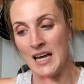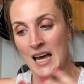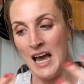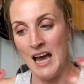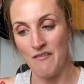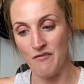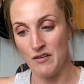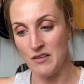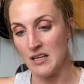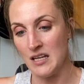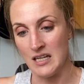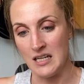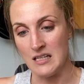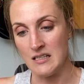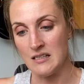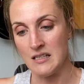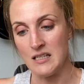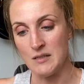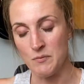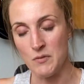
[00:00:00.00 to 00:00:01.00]
Everything
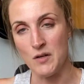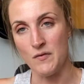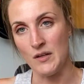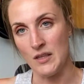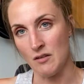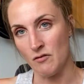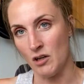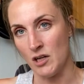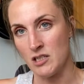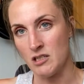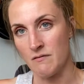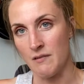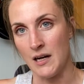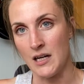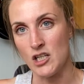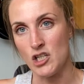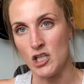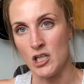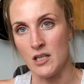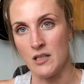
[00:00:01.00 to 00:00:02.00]
is moving in the right
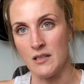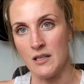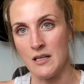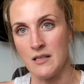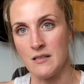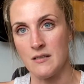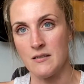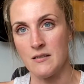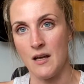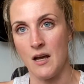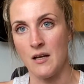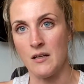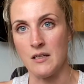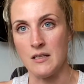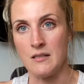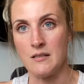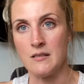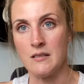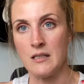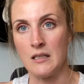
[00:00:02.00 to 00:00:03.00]
direction. There's certainly
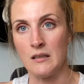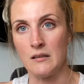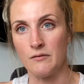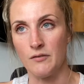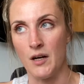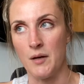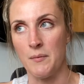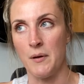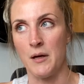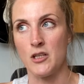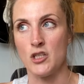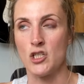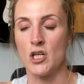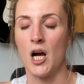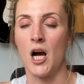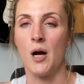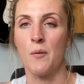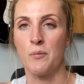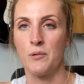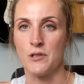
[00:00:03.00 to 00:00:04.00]
still very much an
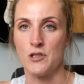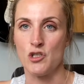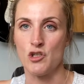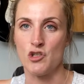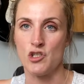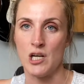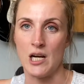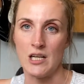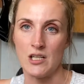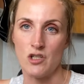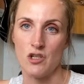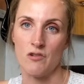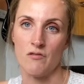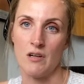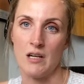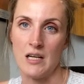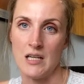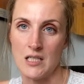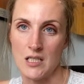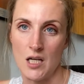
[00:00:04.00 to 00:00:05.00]
upward
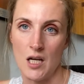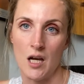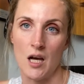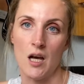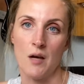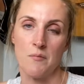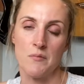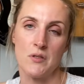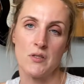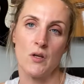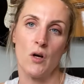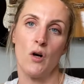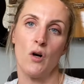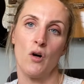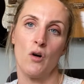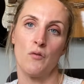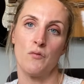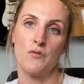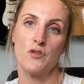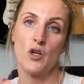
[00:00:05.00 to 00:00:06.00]
trajectory in terms
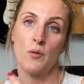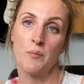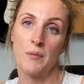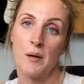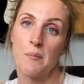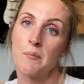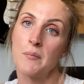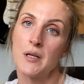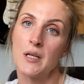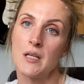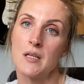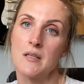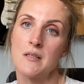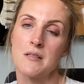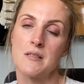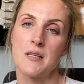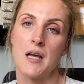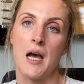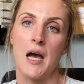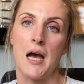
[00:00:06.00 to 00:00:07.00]
of job
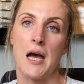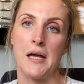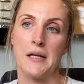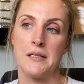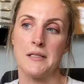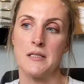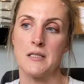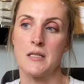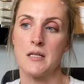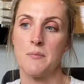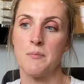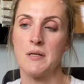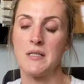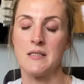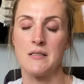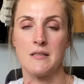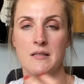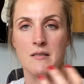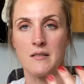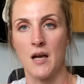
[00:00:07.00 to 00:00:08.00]
numbers and
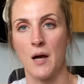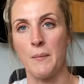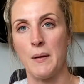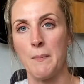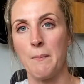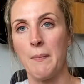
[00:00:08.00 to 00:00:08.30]
businesses coming